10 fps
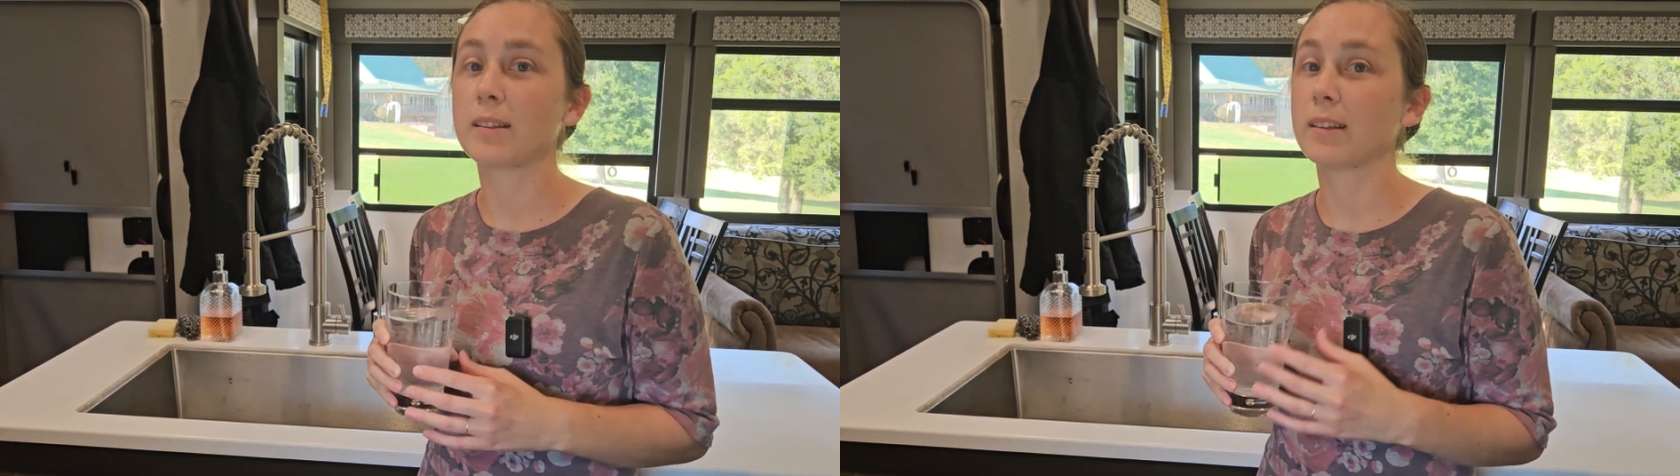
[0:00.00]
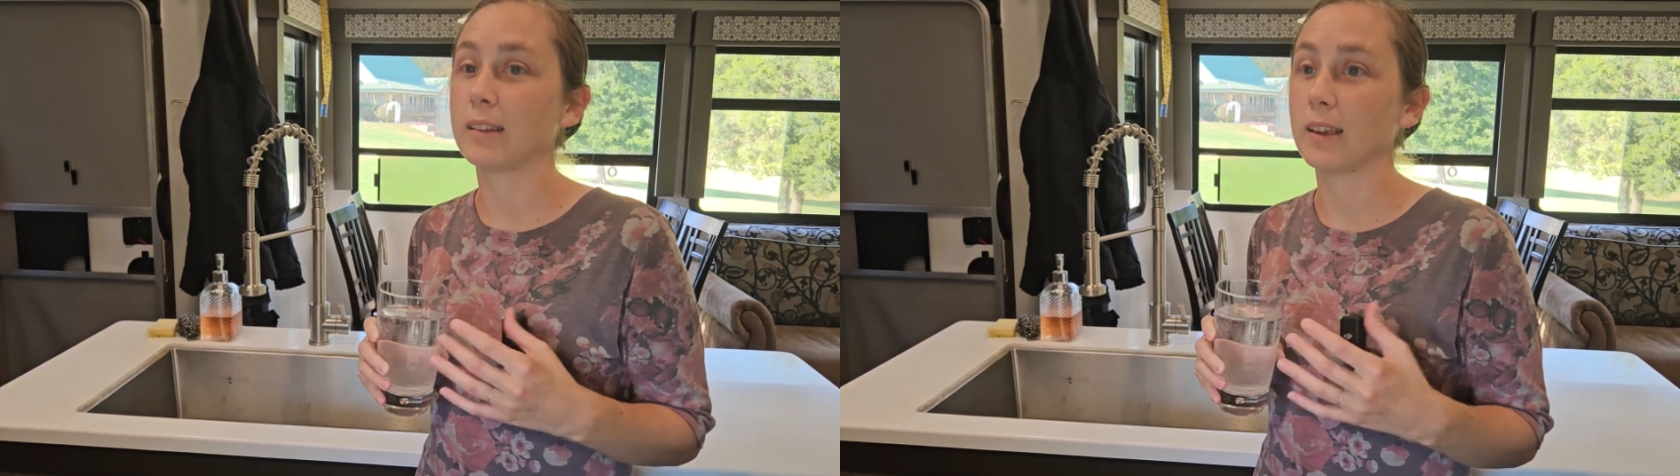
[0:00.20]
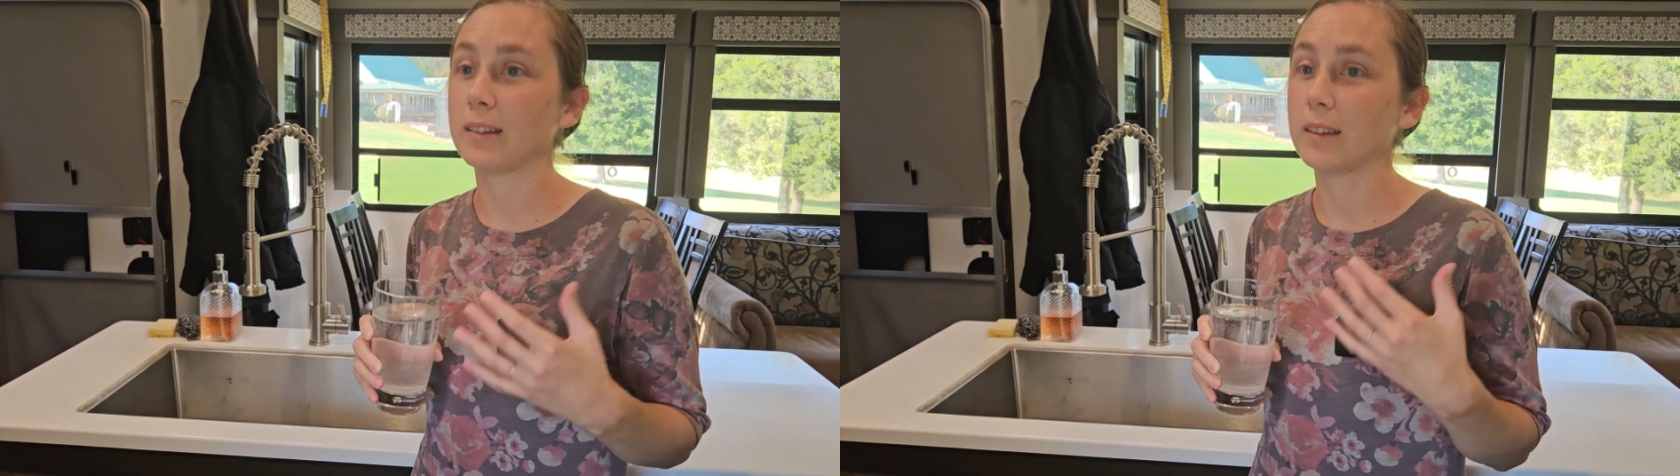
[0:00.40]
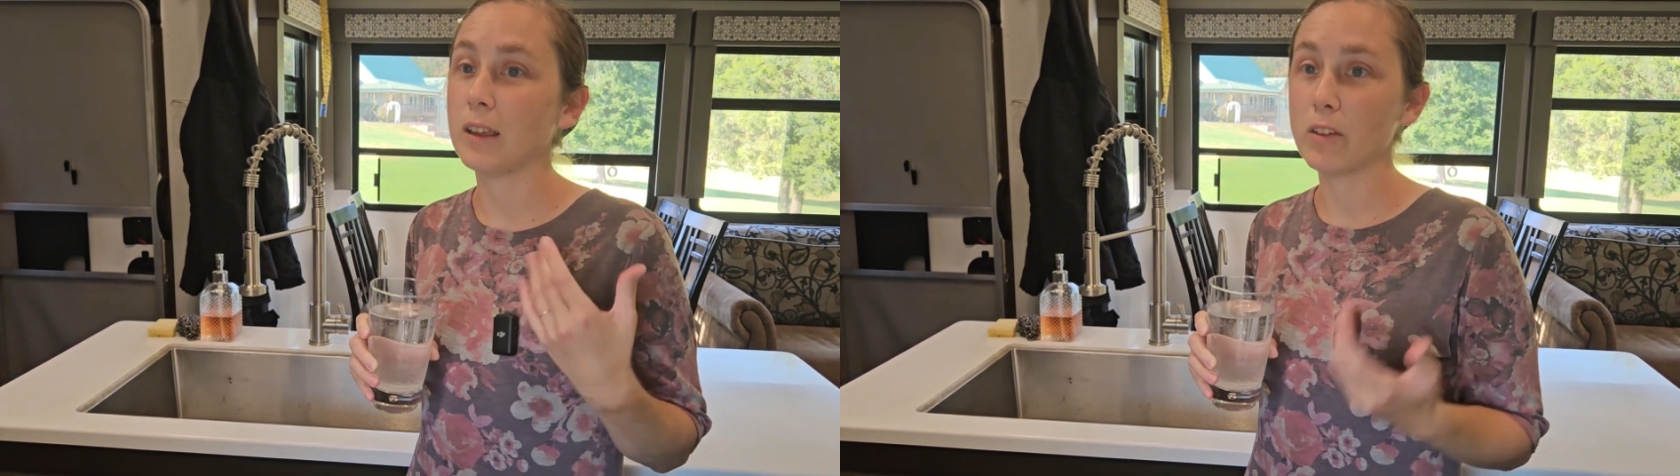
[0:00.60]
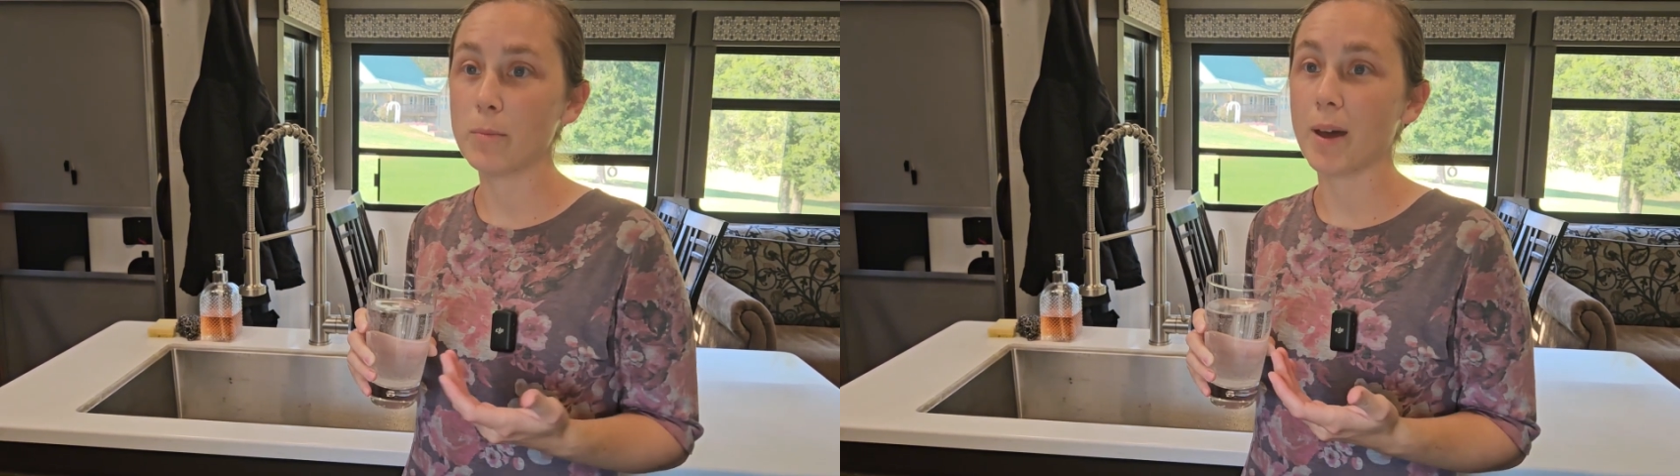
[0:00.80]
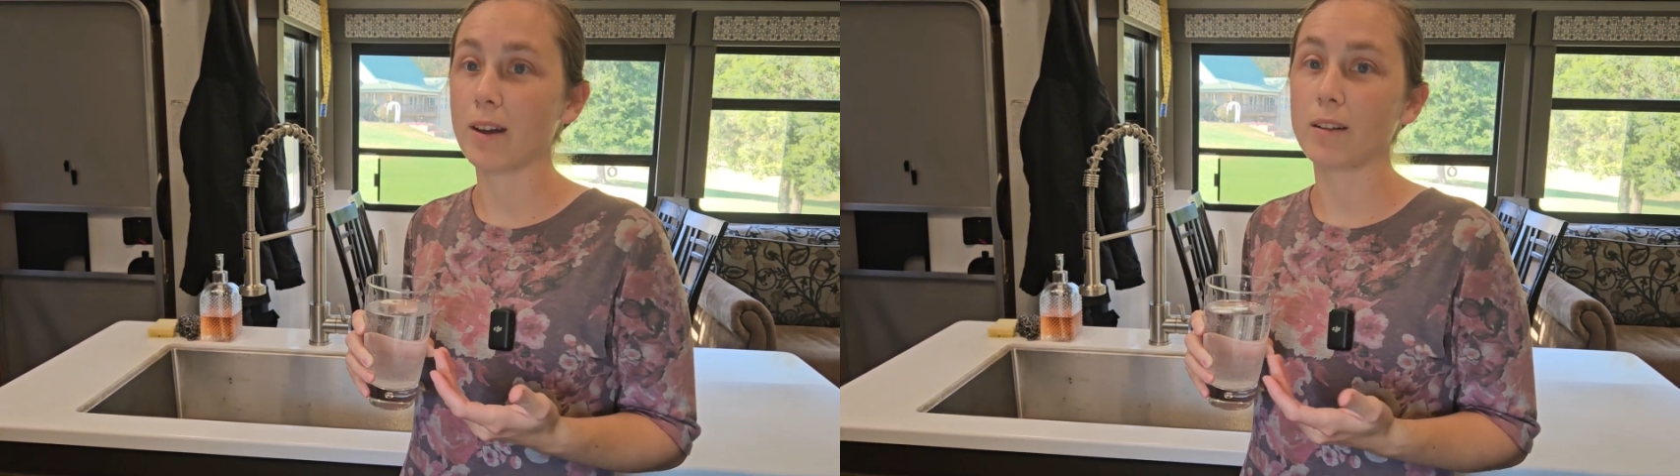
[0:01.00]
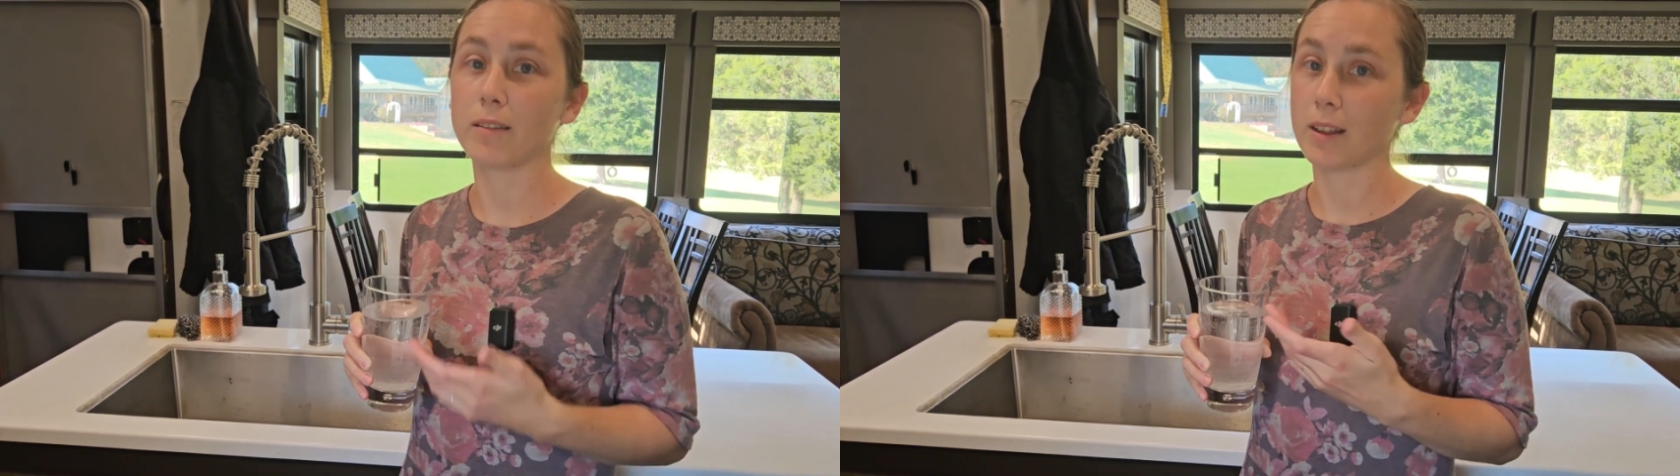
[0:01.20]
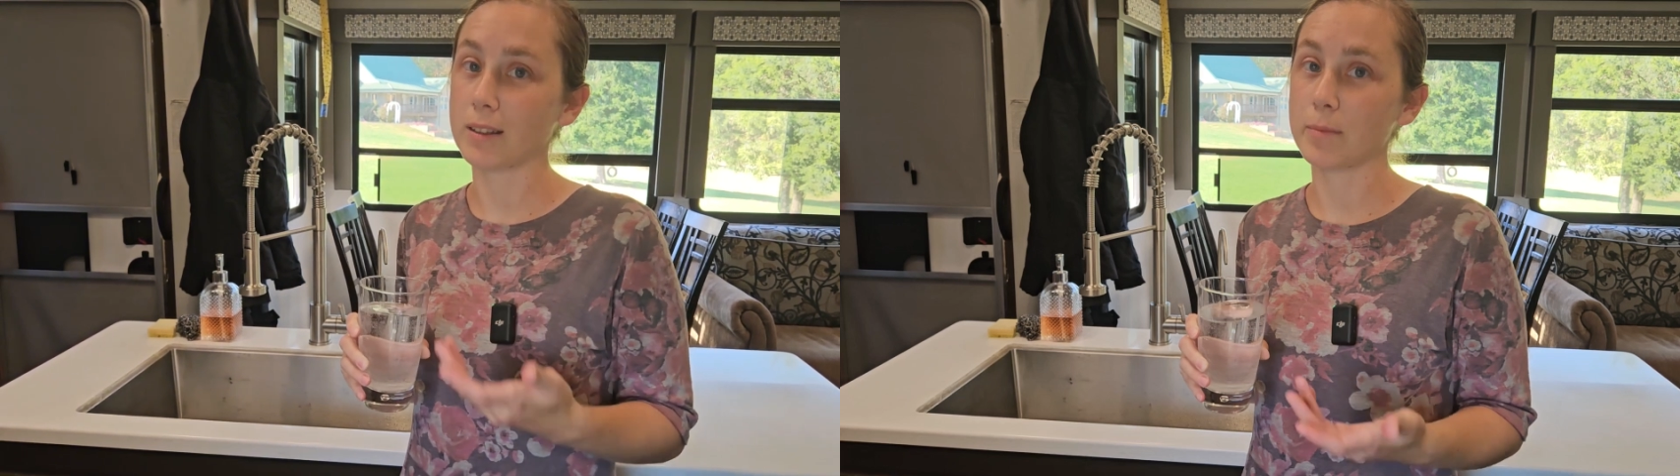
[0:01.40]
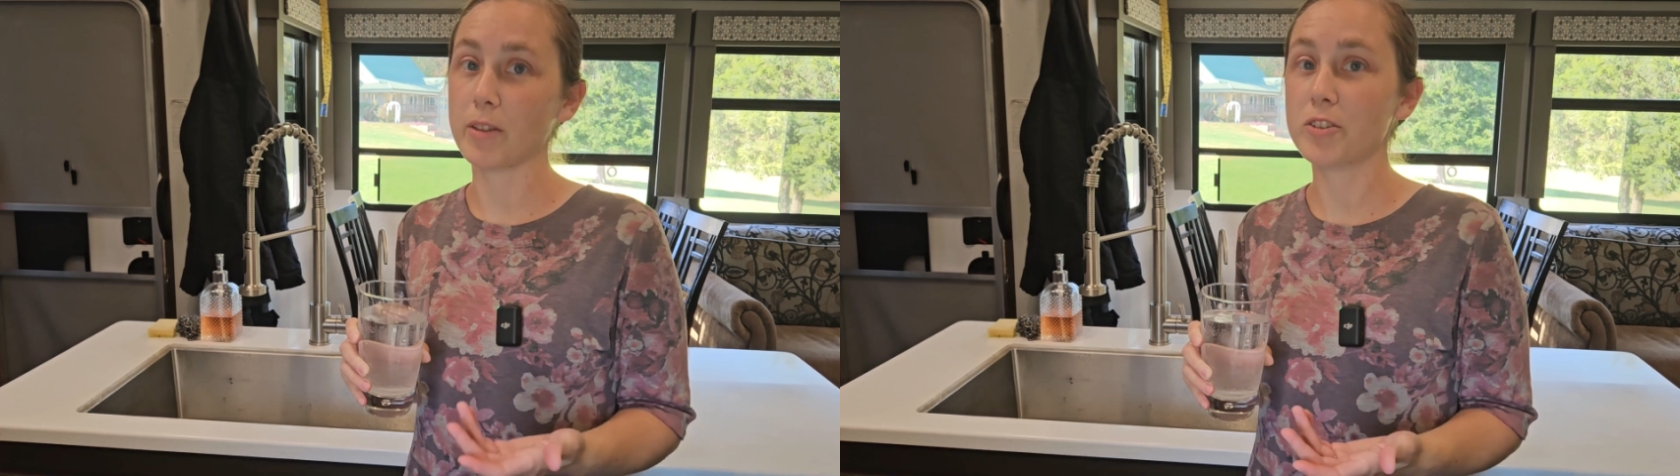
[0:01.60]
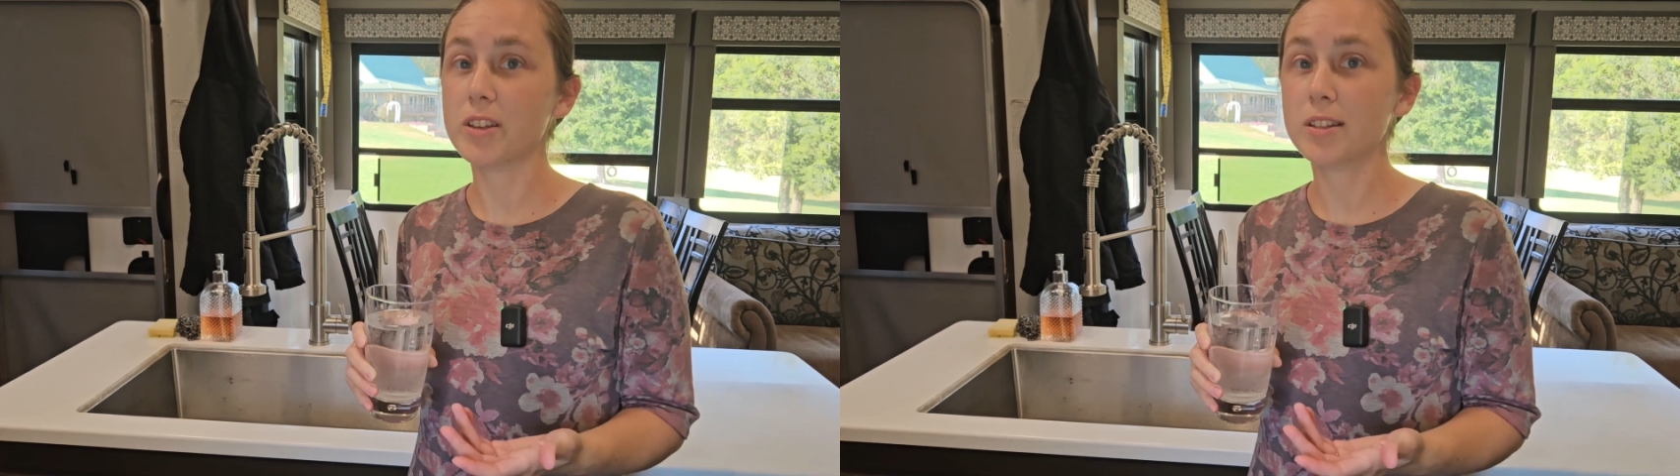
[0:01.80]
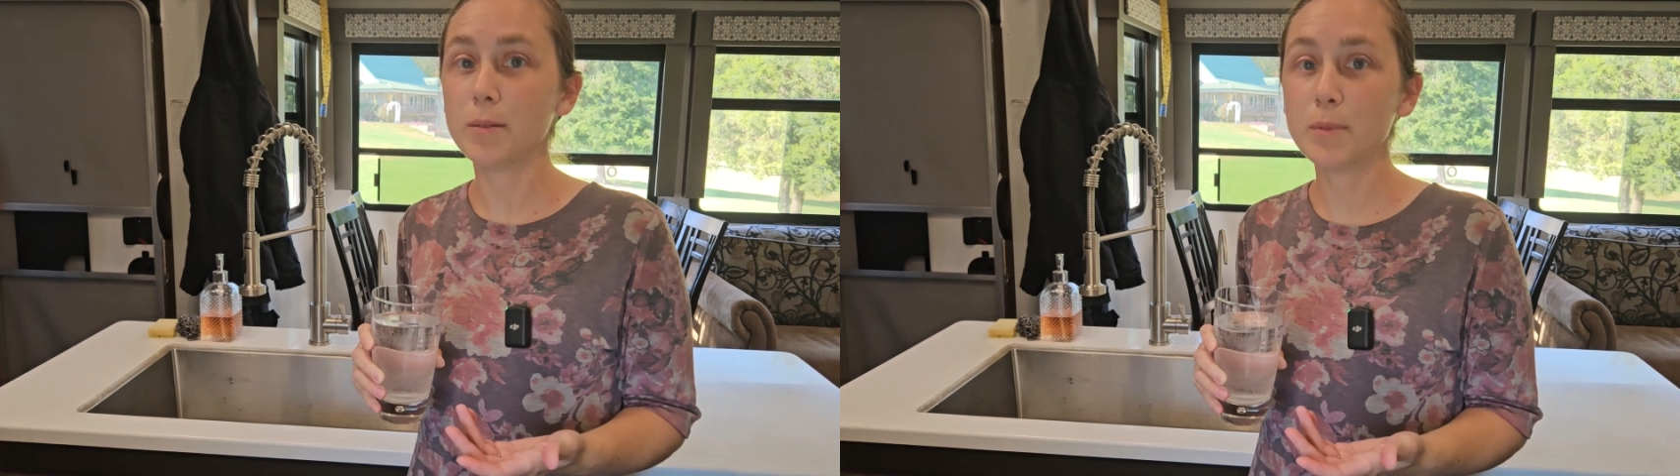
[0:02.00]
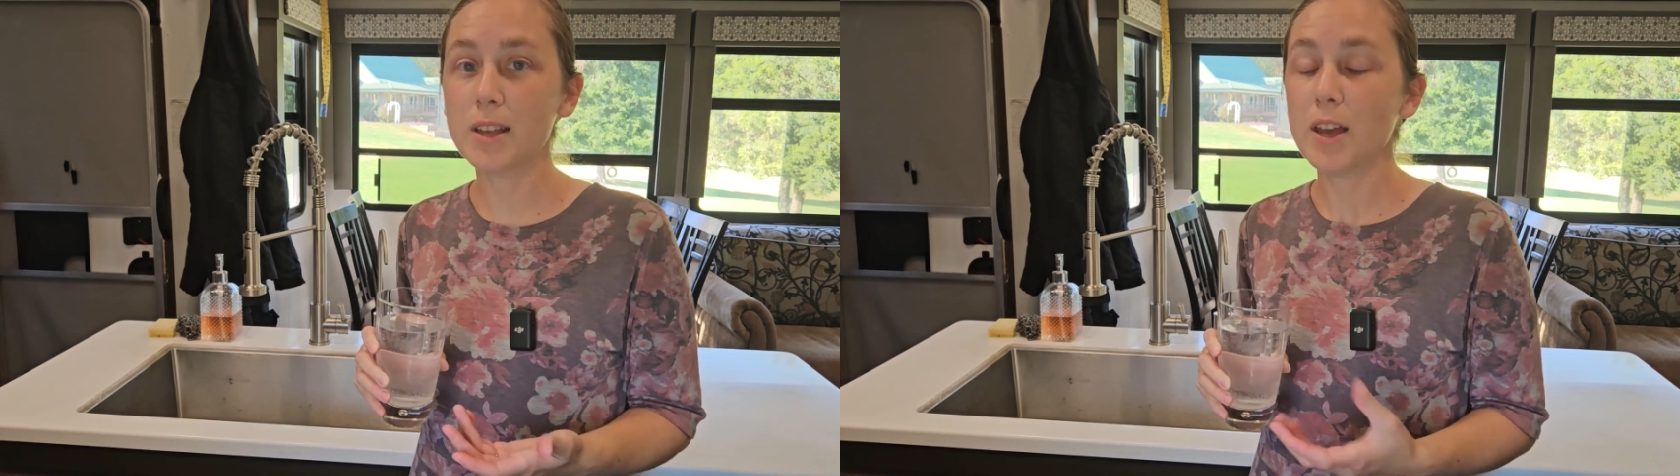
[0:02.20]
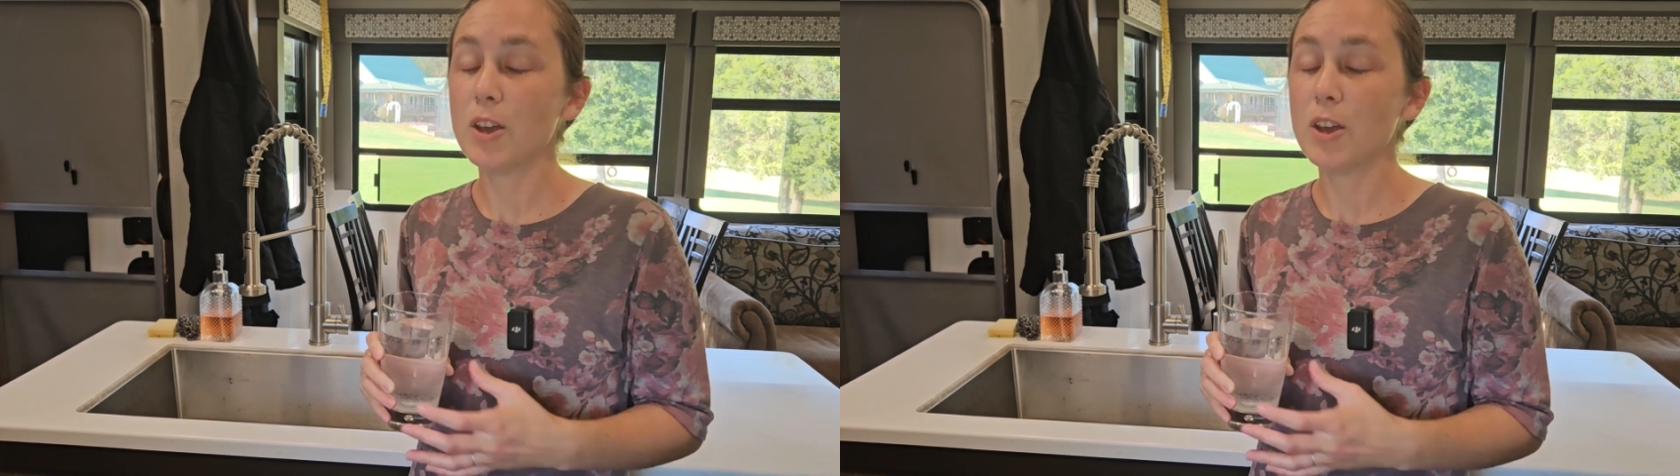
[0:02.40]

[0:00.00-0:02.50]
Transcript: it taste even better than some other systems.